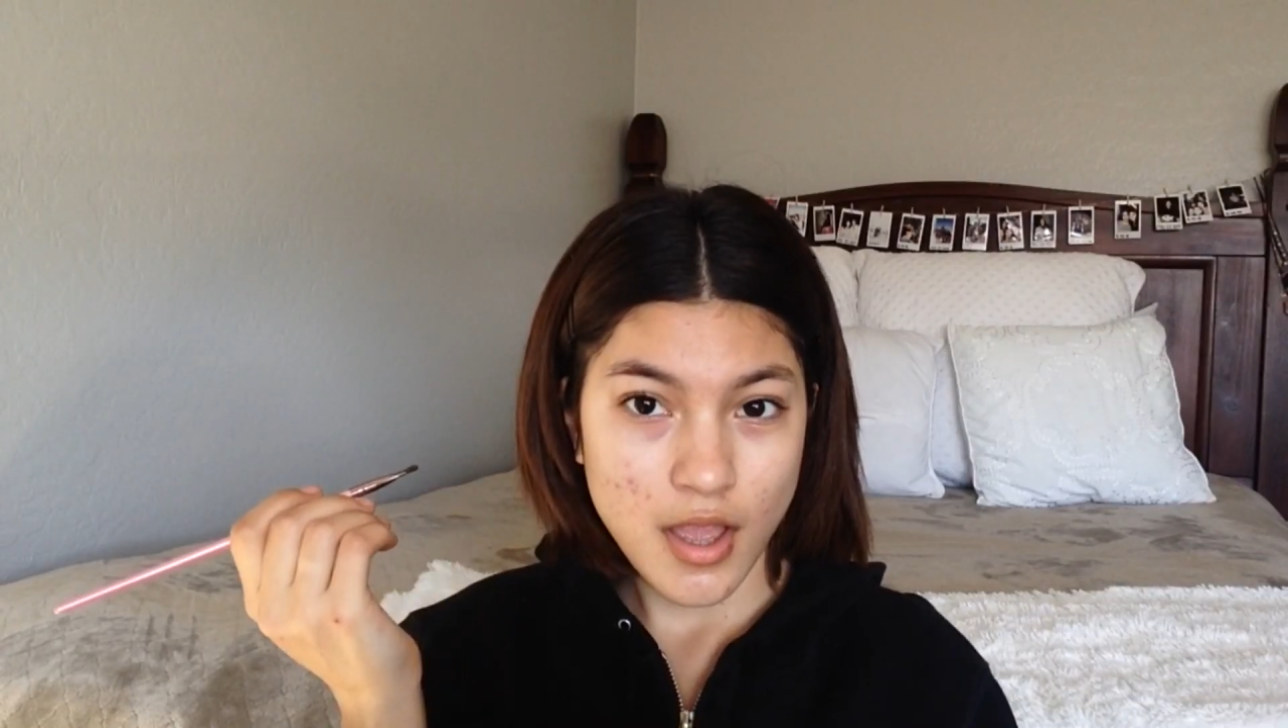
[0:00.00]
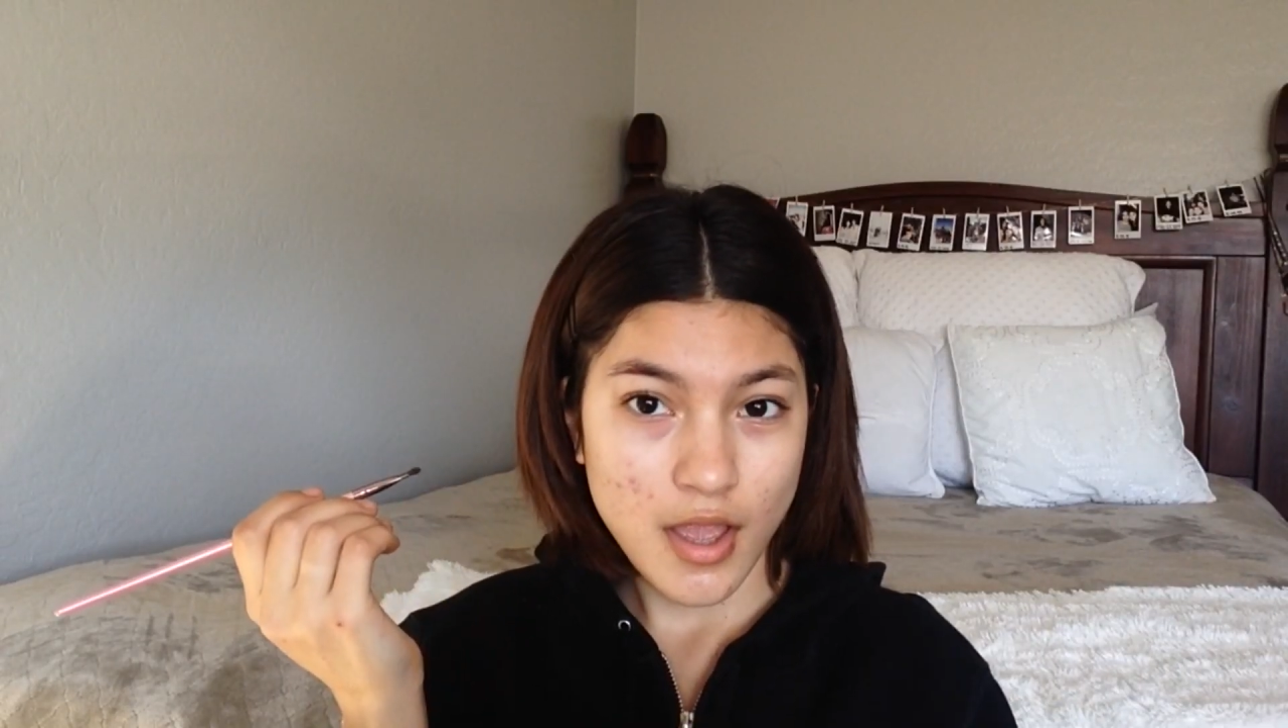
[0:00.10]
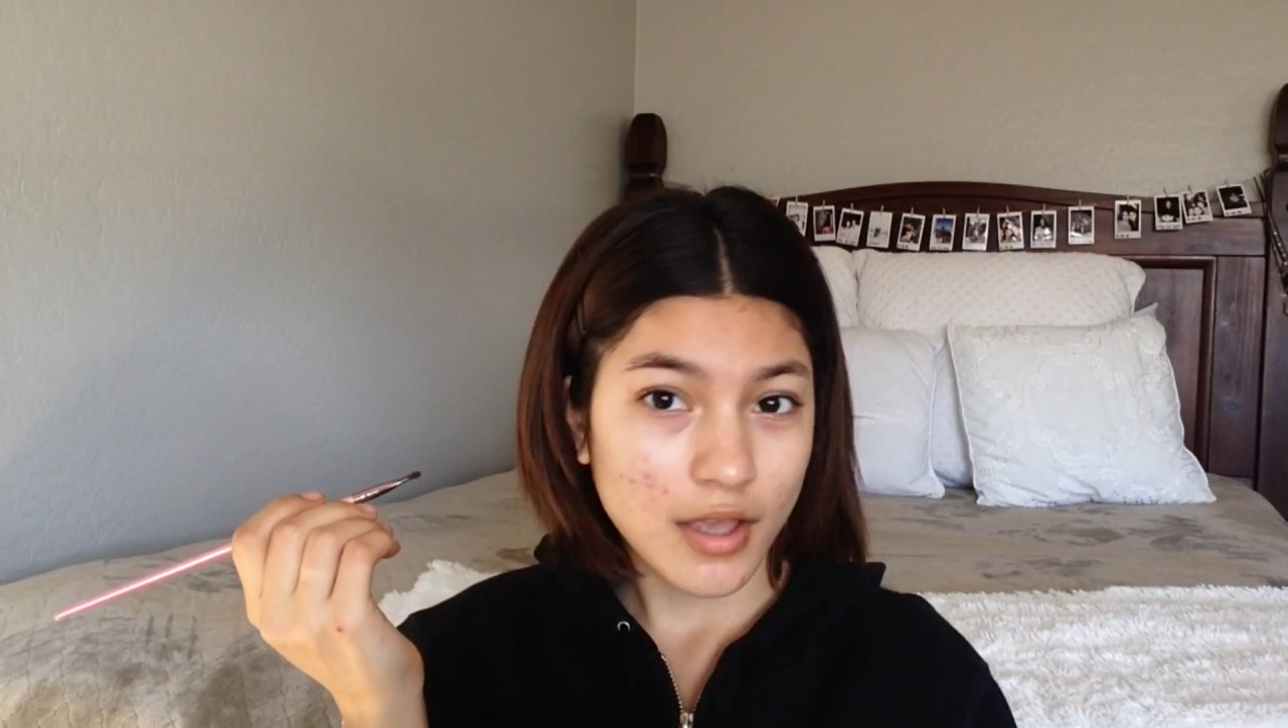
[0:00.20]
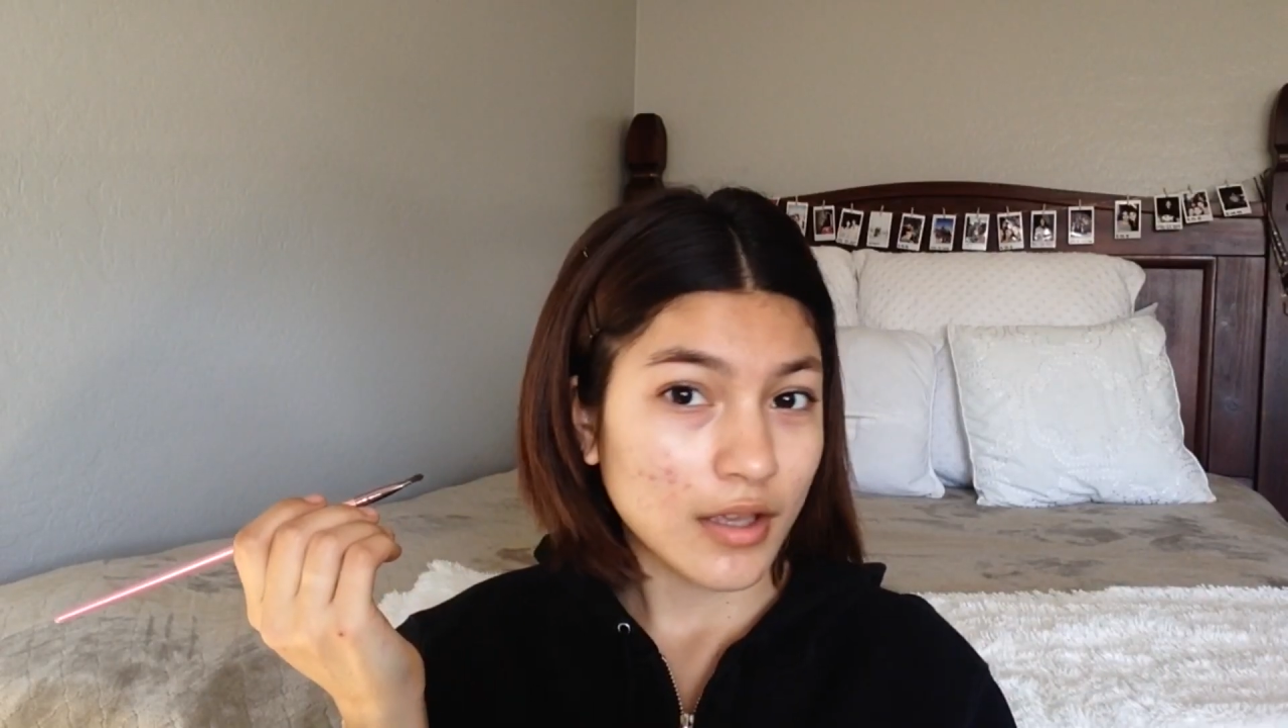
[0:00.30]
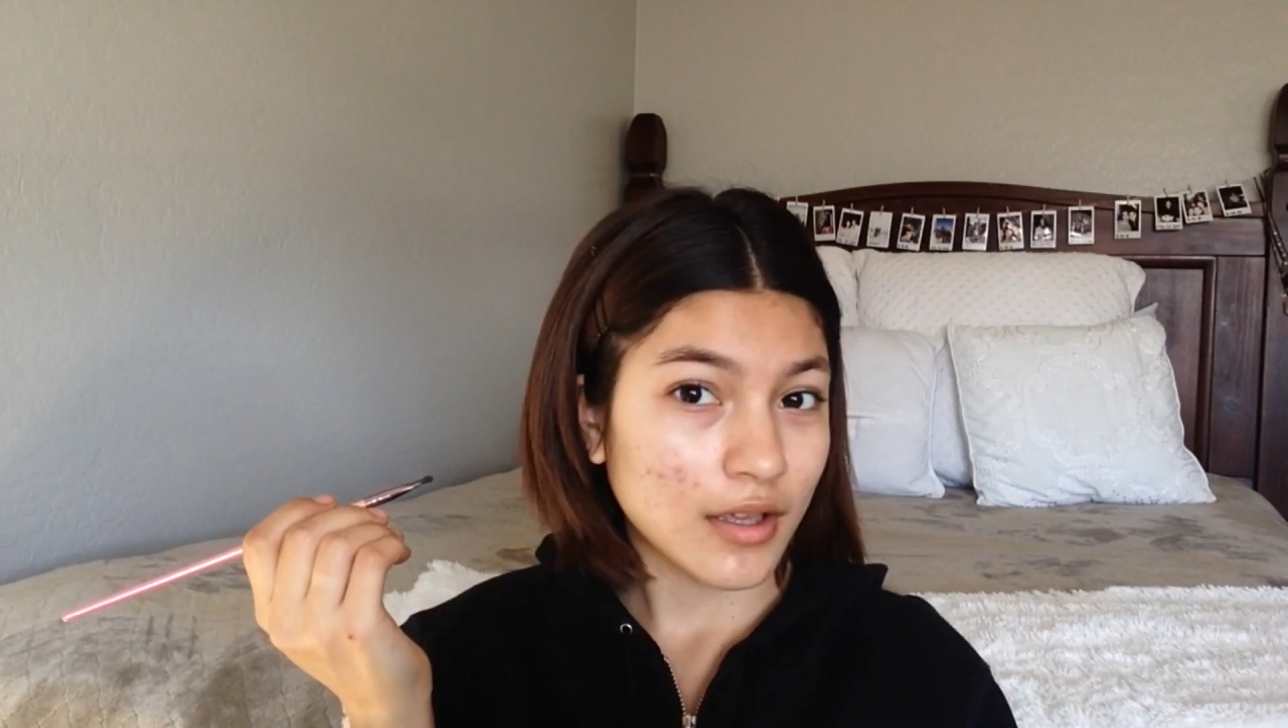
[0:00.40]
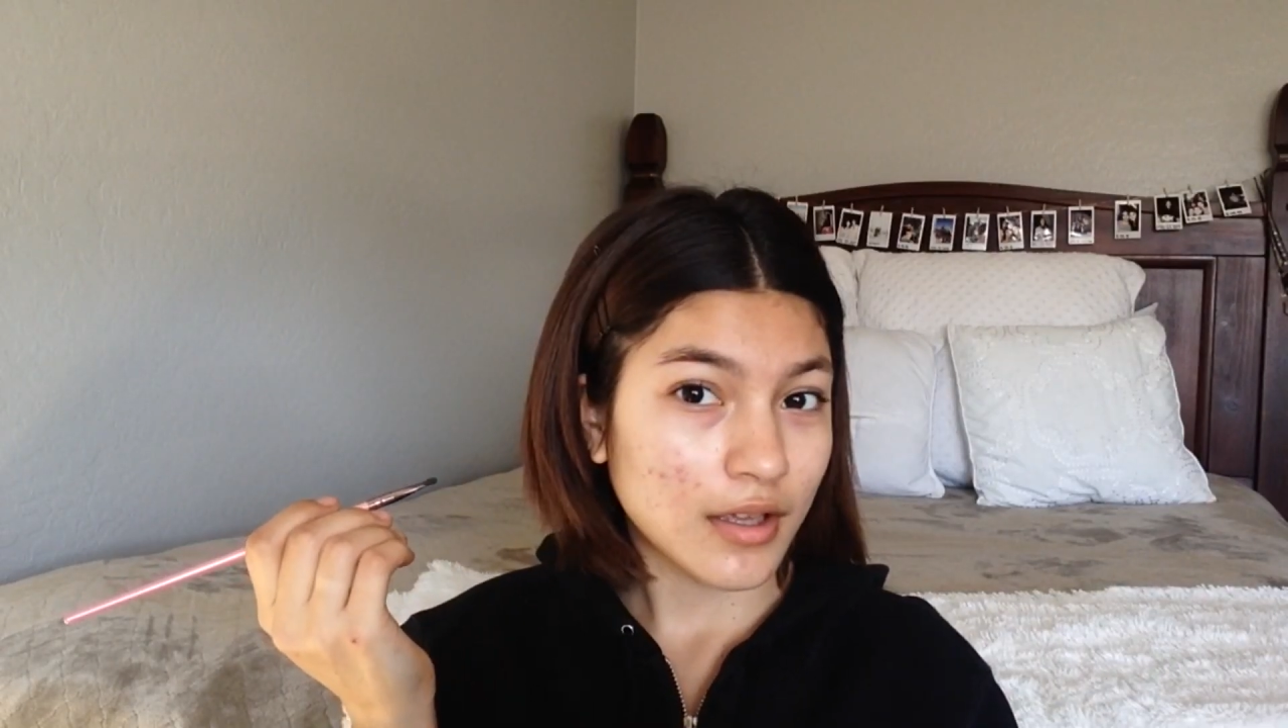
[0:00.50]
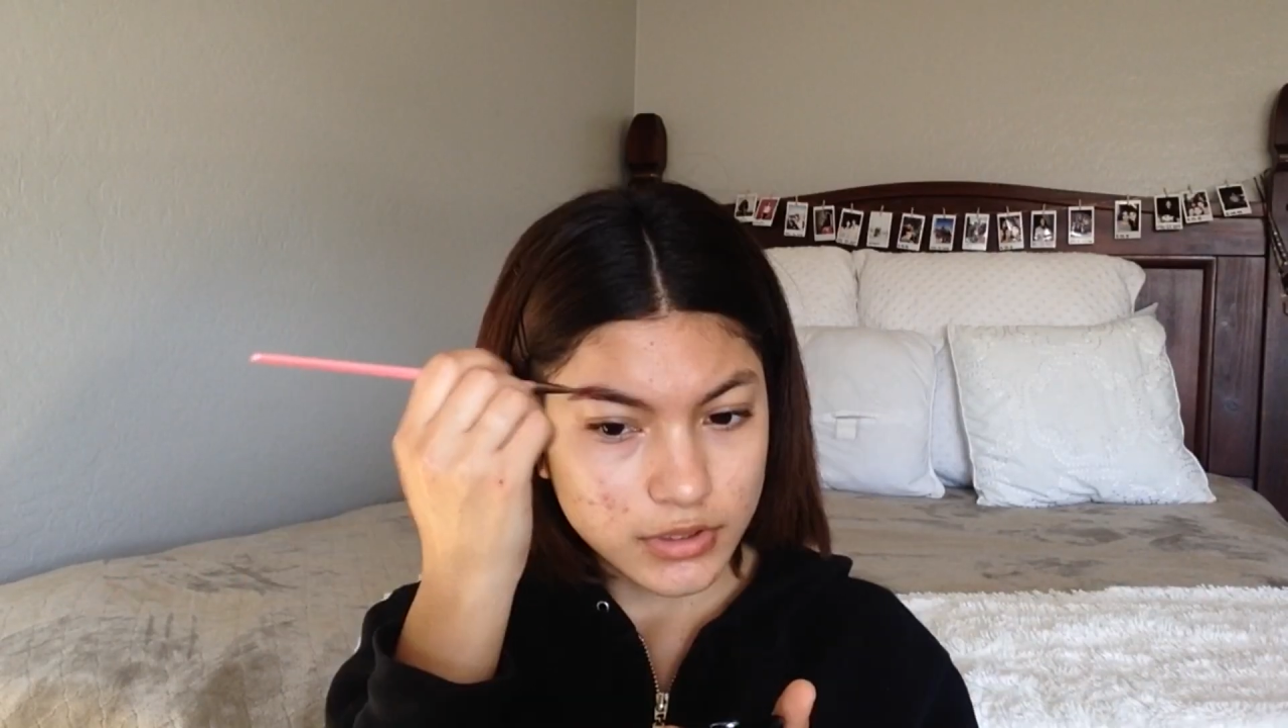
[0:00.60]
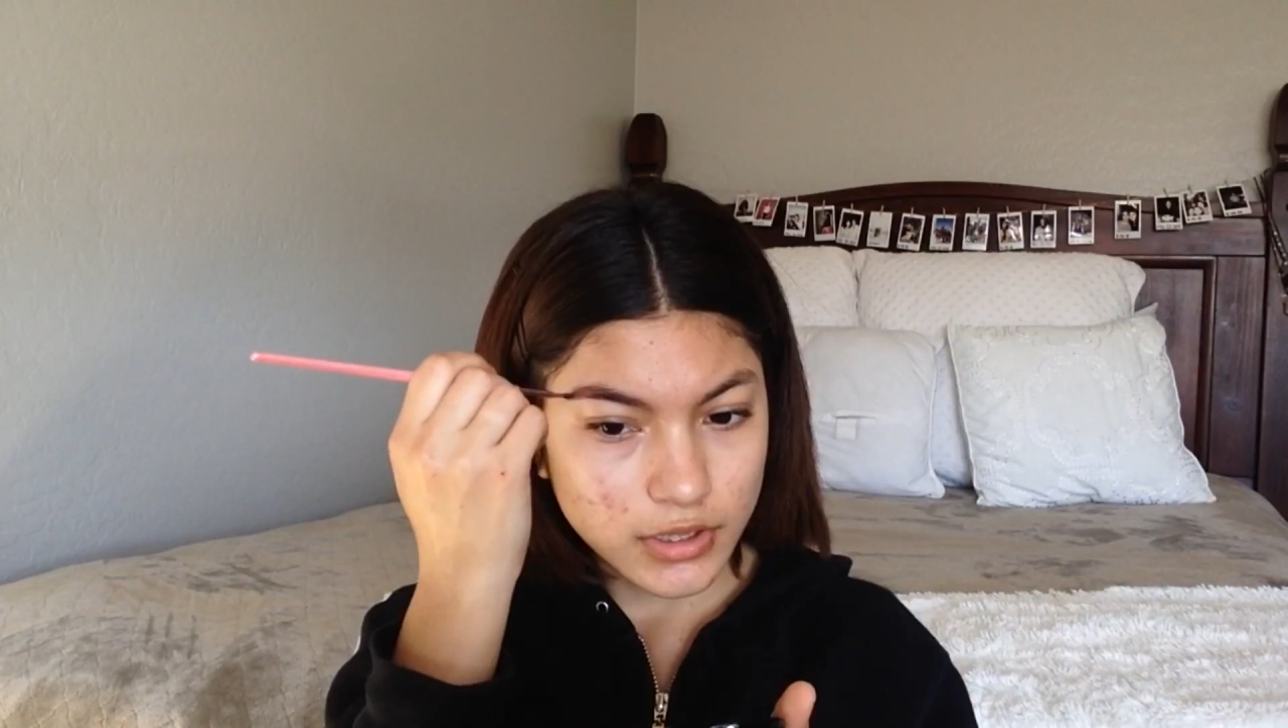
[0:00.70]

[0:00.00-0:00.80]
and fill them